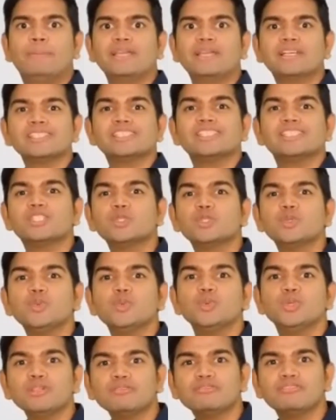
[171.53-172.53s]
because
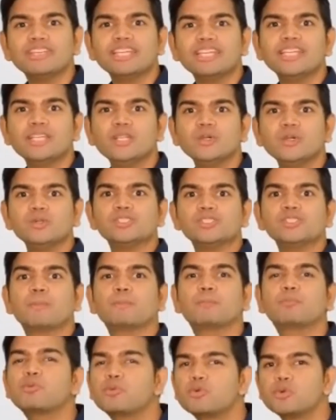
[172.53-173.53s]
doodle videos are
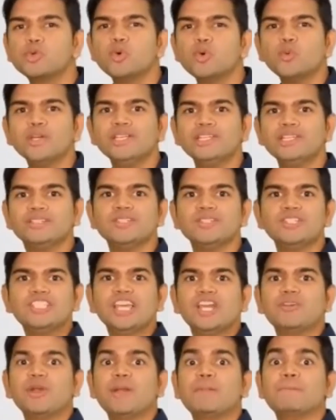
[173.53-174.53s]
proven to
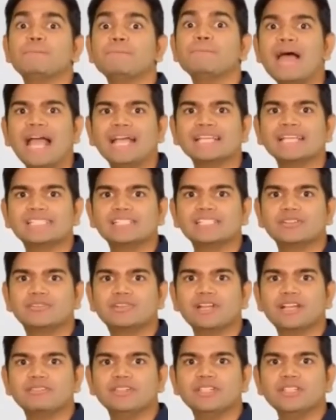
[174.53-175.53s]
generate massive
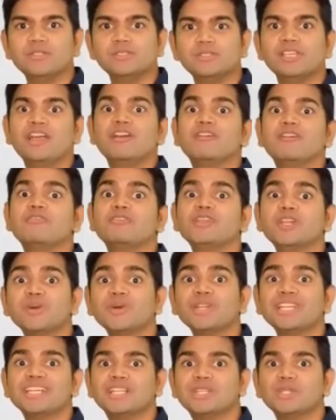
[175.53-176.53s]
revenues, we are
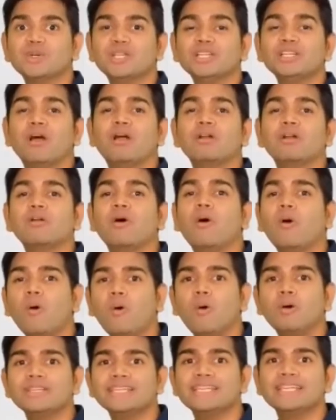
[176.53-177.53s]
including our
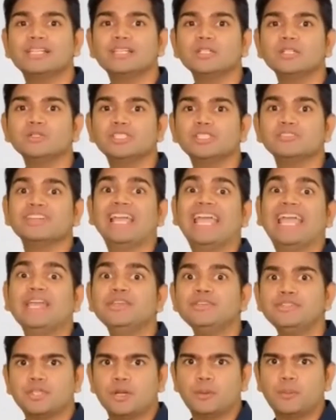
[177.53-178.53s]
all-inclusive
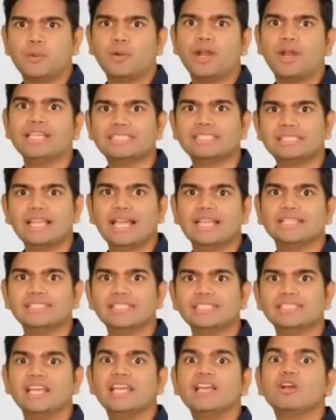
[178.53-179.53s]
enterprise
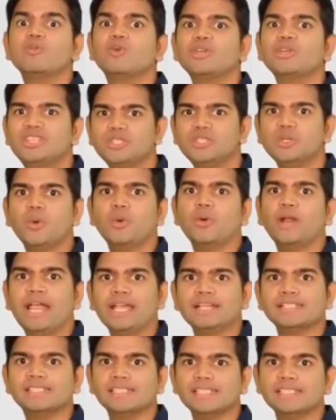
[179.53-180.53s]
license with your
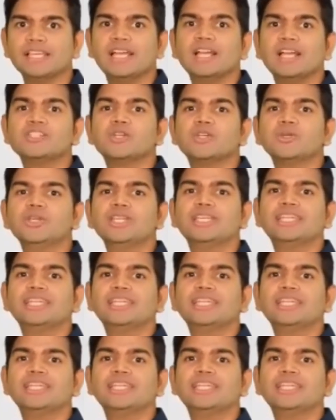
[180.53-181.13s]
access so you